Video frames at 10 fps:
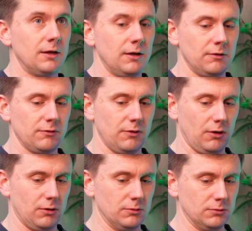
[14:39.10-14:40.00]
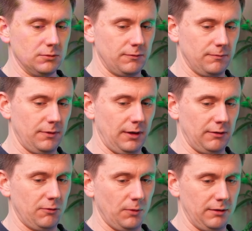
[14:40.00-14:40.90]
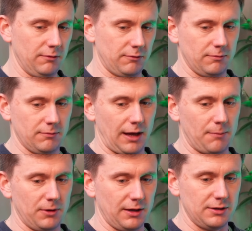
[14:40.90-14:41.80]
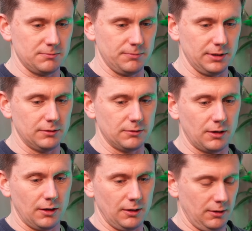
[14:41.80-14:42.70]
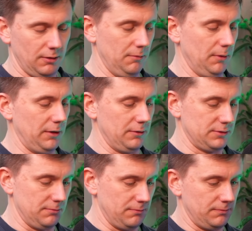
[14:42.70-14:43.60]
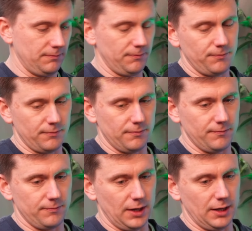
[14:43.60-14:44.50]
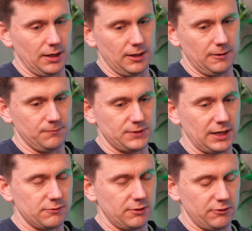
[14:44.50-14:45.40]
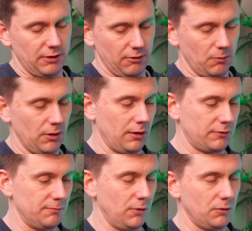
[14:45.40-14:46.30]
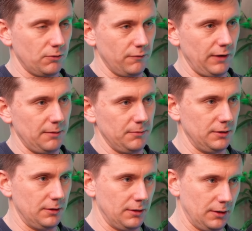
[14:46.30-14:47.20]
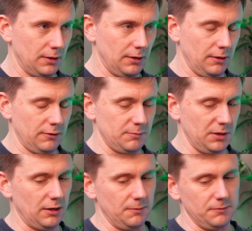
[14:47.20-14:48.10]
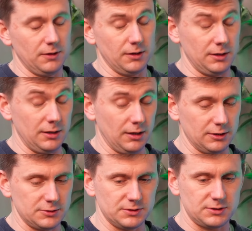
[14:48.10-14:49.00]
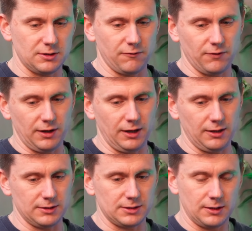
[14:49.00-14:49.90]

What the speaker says: to the whole end-to-end application build. We might do some data engineering work, some model development, some enhancements to the front end.